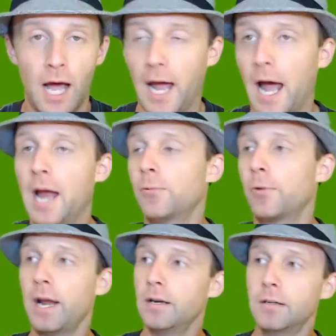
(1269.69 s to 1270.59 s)
I, I
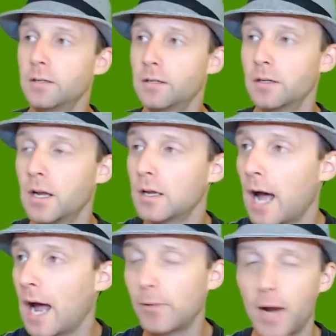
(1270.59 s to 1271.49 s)
write
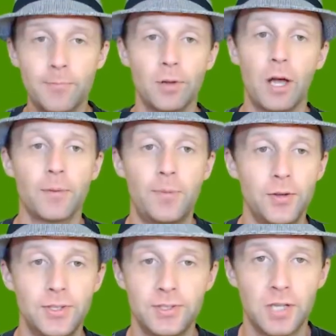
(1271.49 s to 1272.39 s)
i write blog
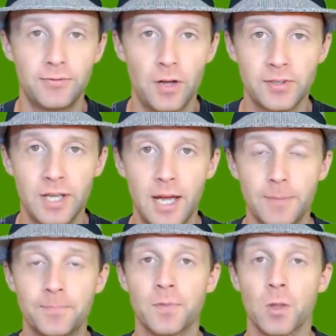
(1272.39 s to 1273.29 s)
posts and stuff all the
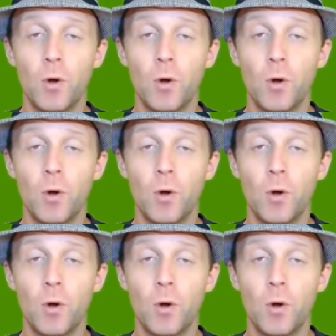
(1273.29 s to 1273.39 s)
time